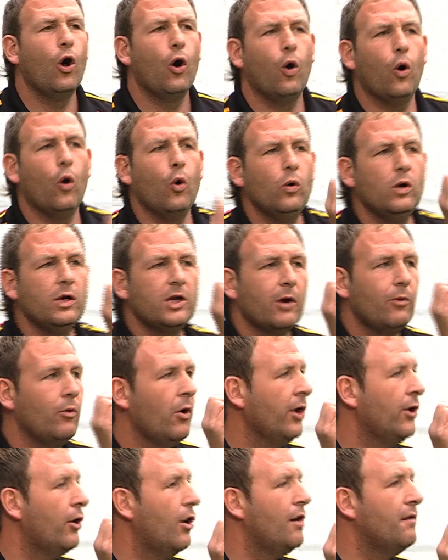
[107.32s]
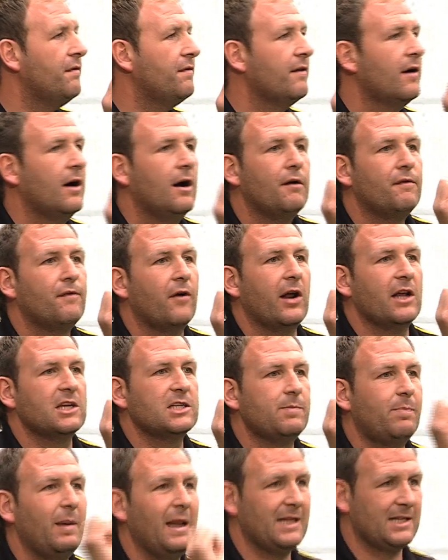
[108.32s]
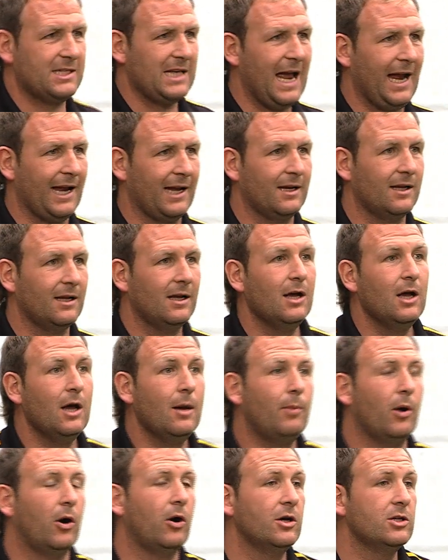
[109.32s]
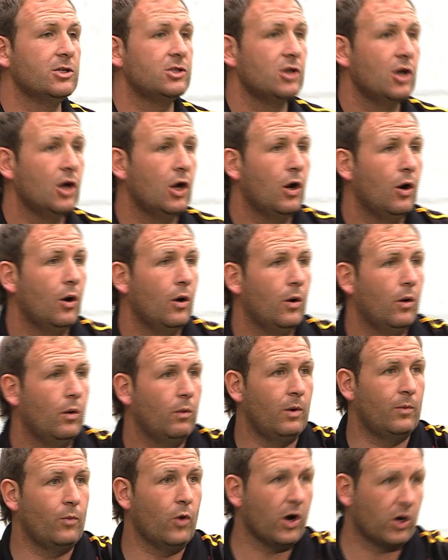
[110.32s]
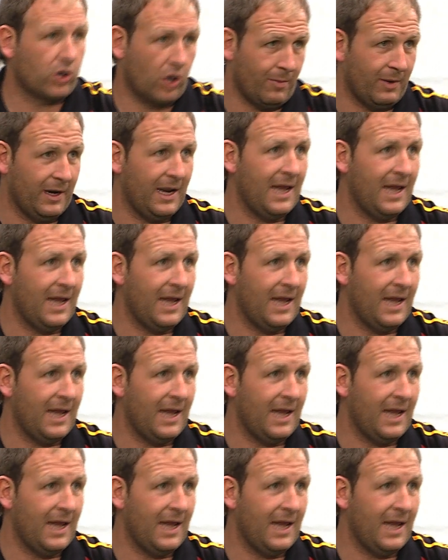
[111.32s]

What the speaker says: hold your run off for a split second, because when we're coming